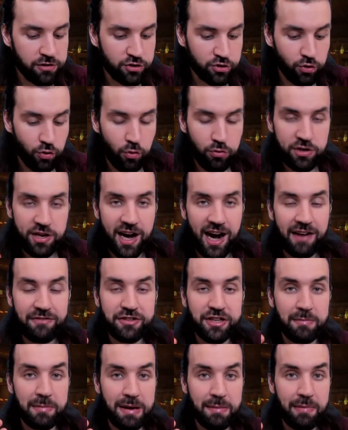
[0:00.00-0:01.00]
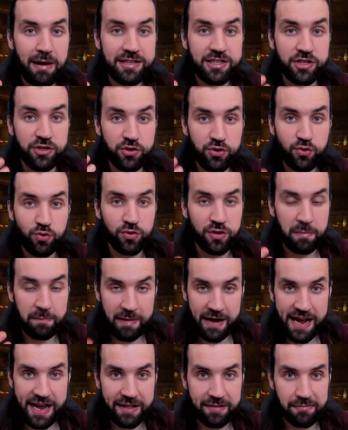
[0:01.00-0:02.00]
So only after my body knew the
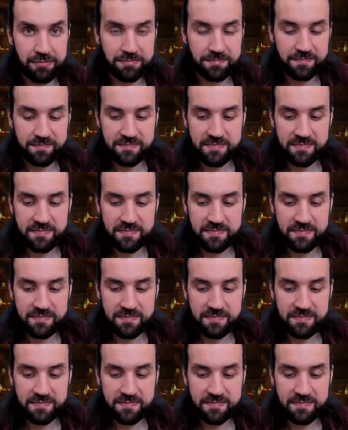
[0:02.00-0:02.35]
pain